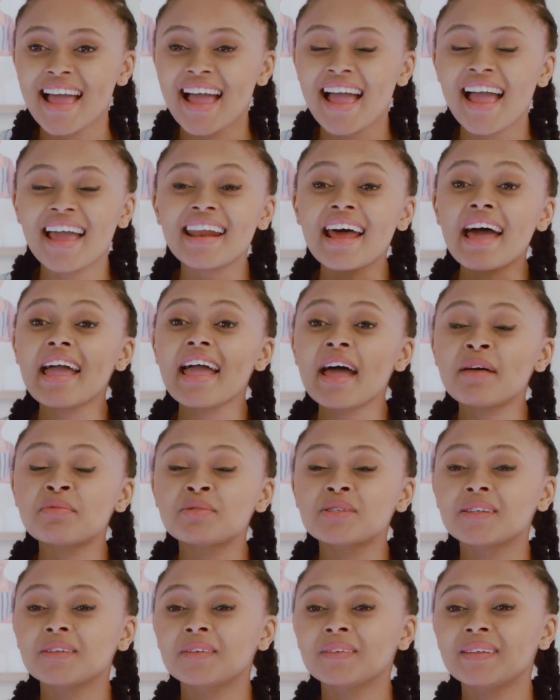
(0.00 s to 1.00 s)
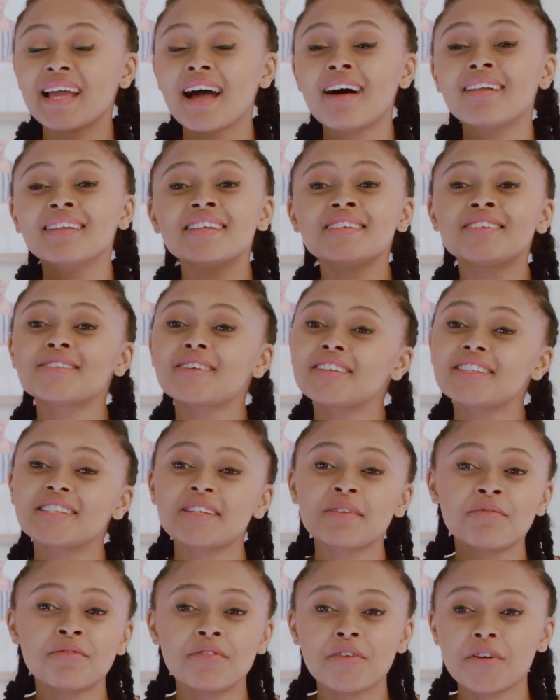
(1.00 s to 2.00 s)
And I'll insert
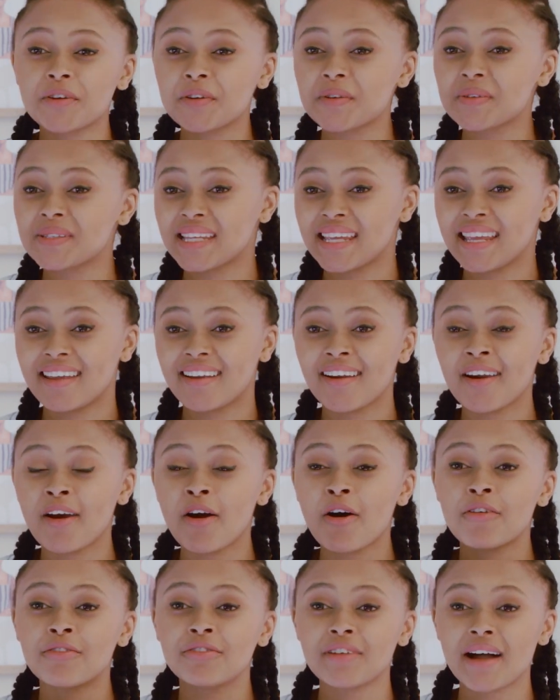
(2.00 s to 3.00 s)
some photos here of